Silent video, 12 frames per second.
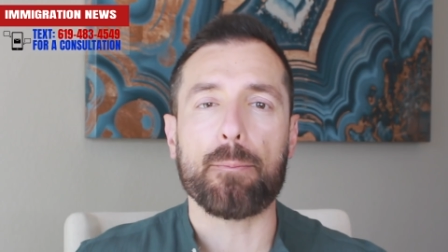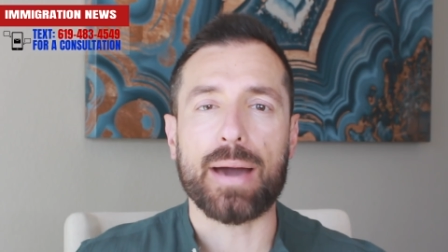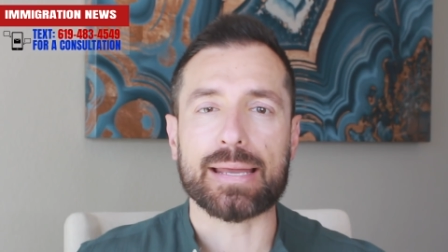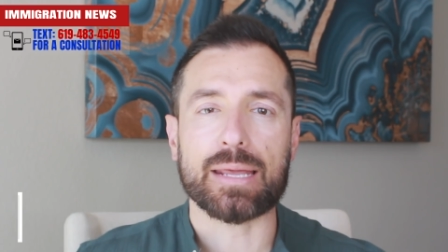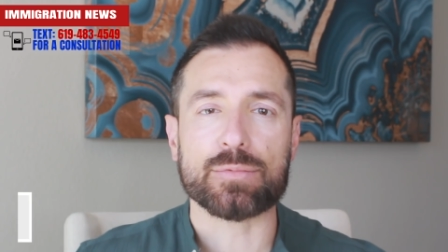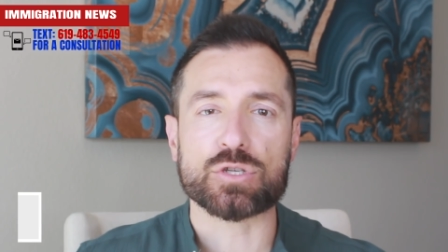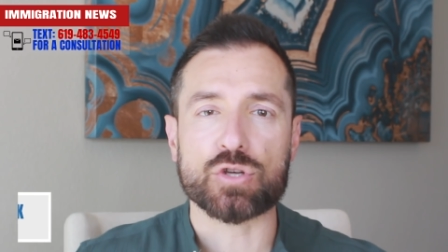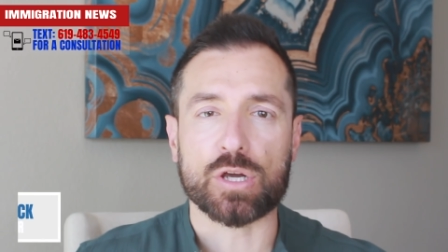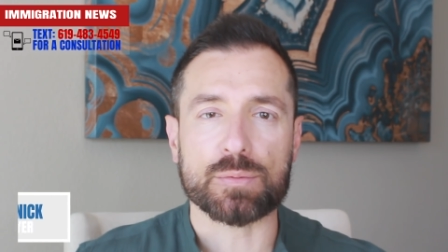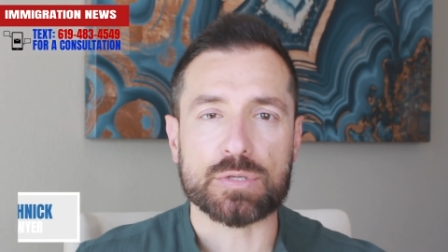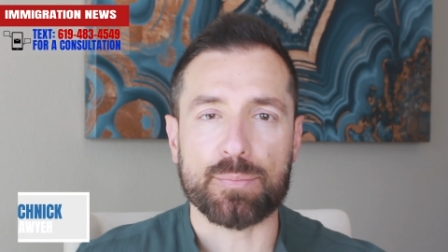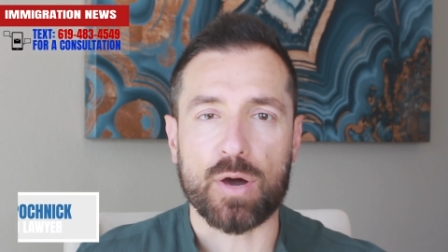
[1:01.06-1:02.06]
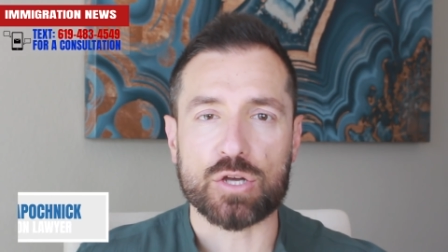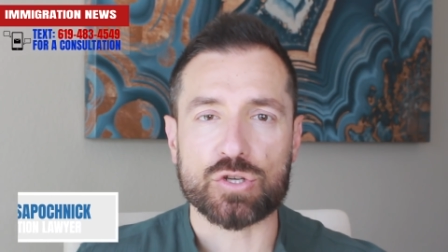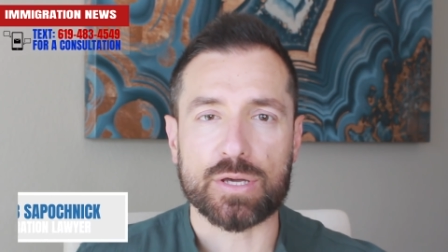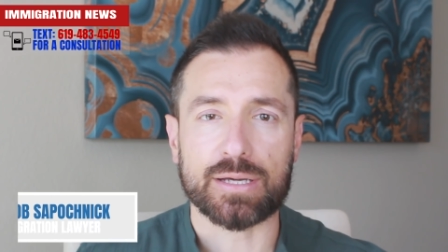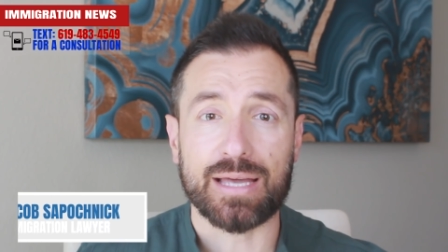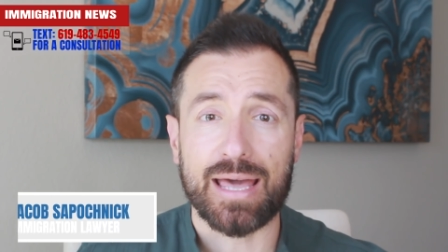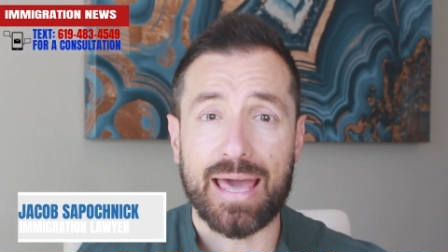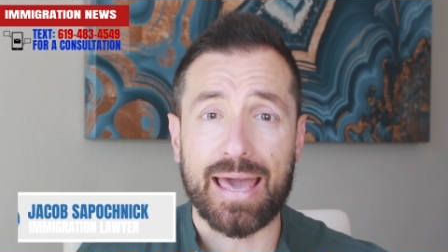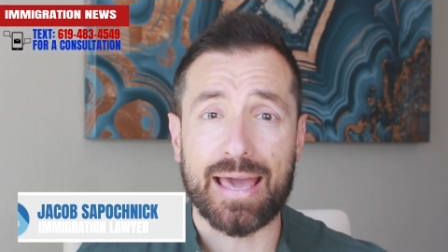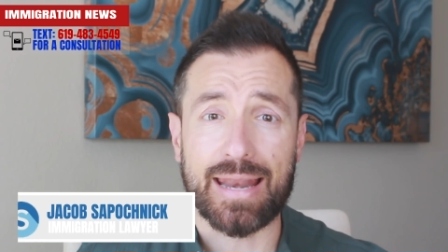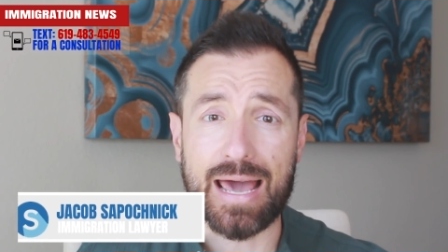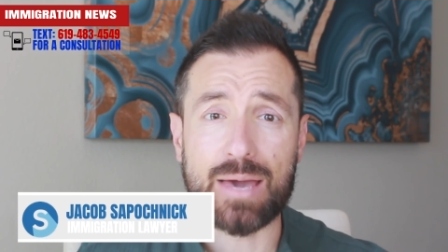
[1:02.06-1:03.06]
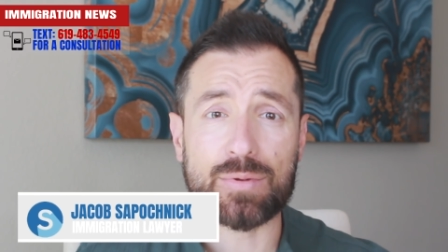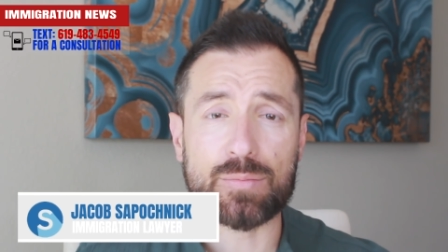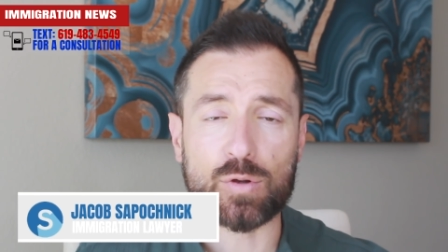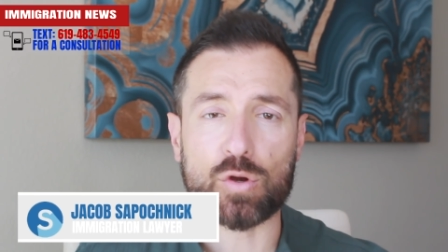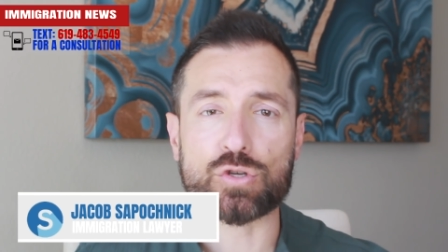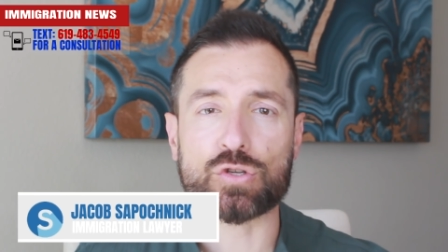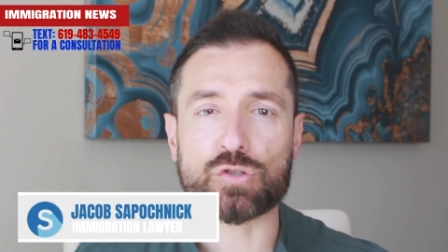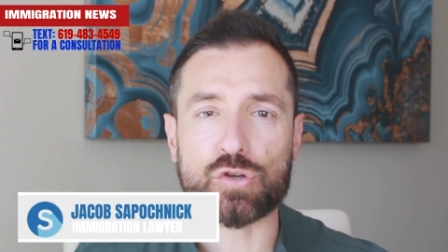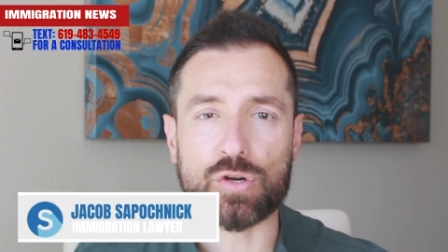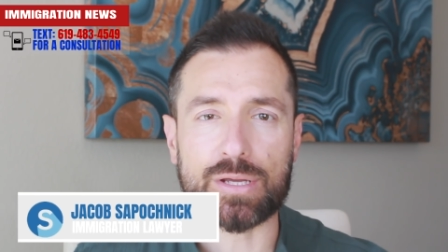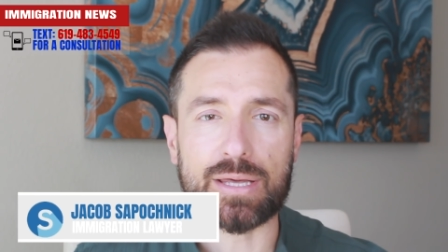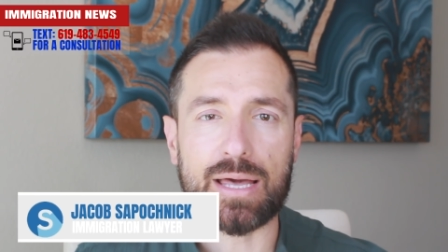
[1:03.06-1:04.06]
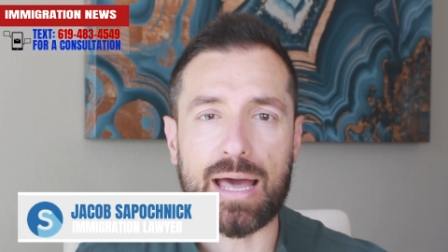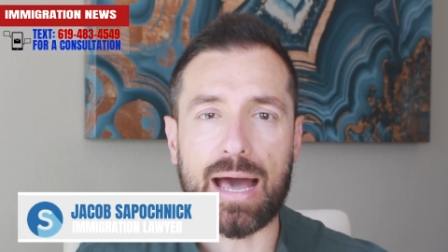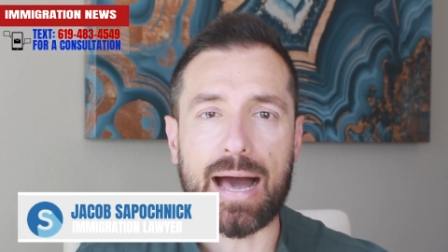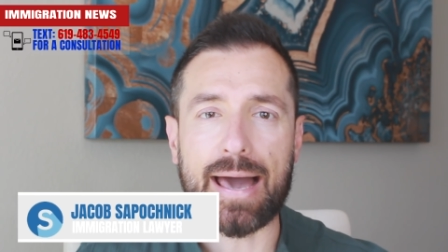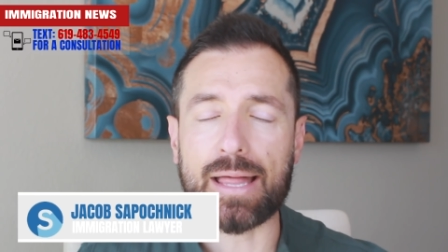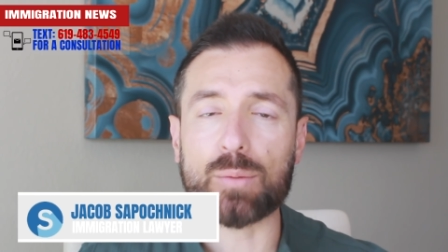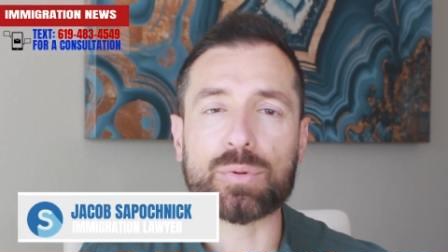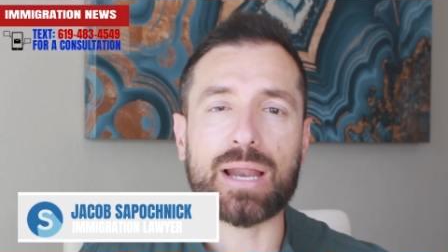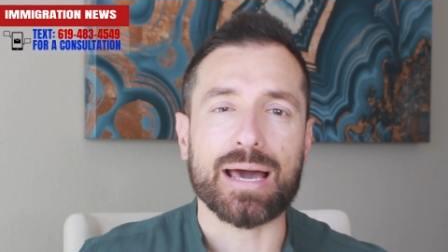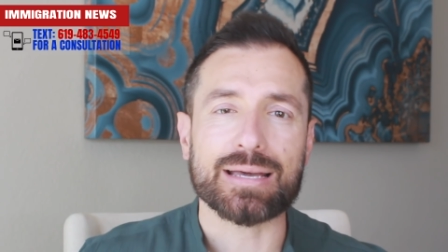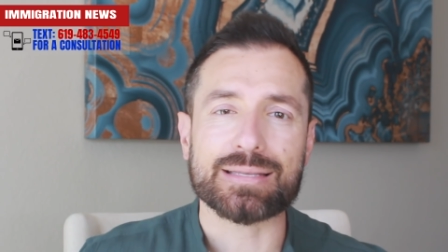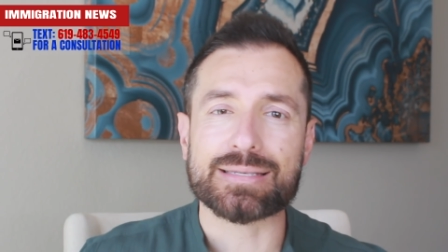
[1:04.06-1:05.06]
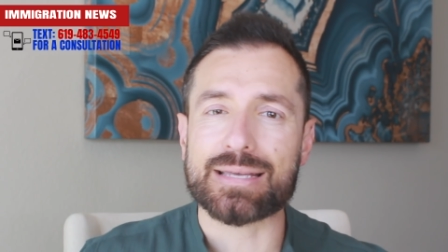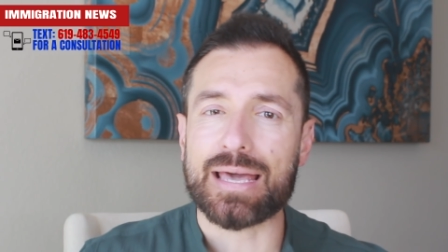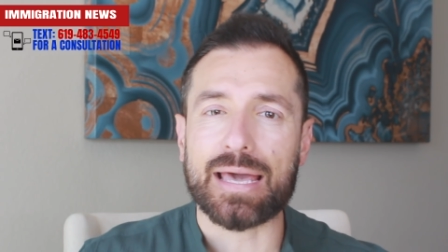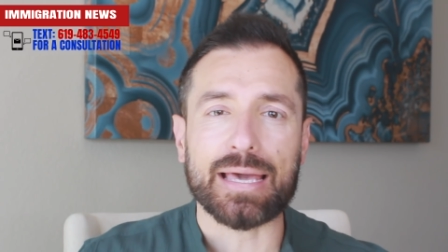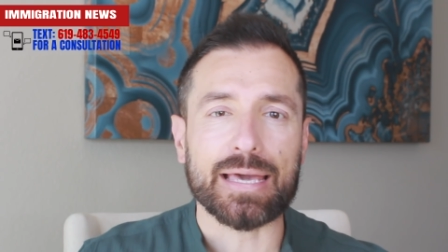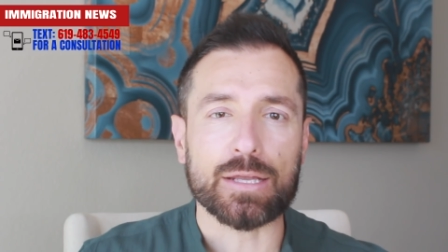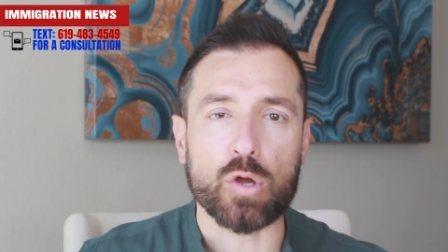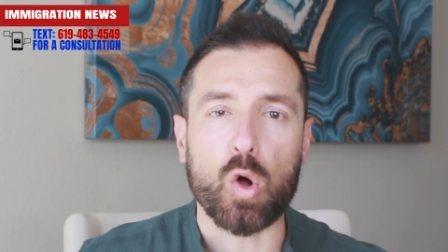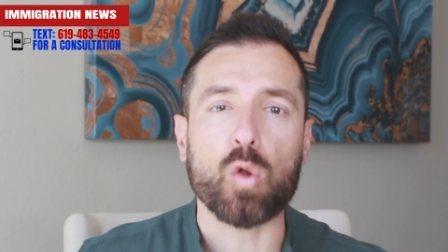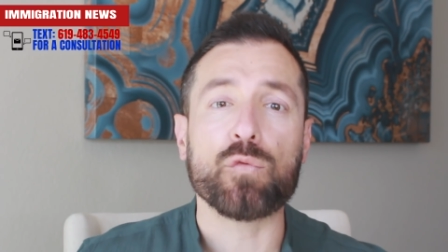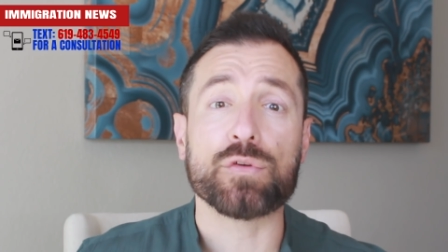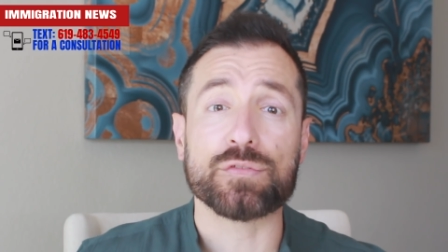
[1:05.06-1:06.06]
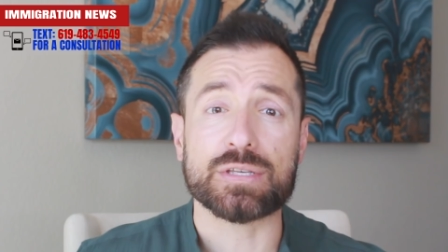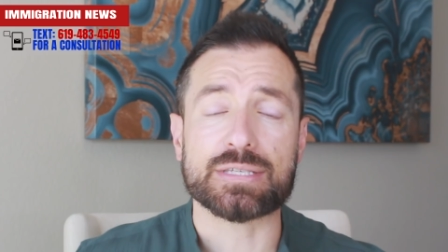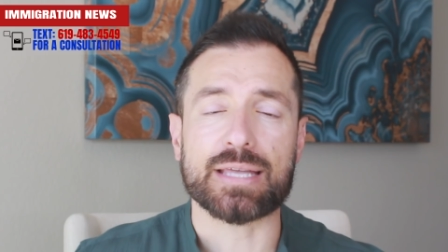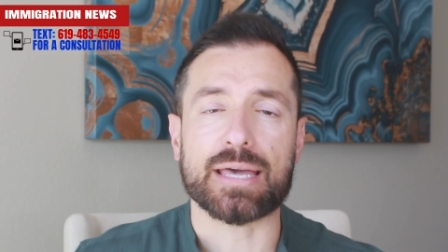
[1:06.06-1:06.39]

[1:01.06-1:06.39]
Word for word: My name is Jacob Sapochnik, and I am an immigration attorney. I help clients in all 50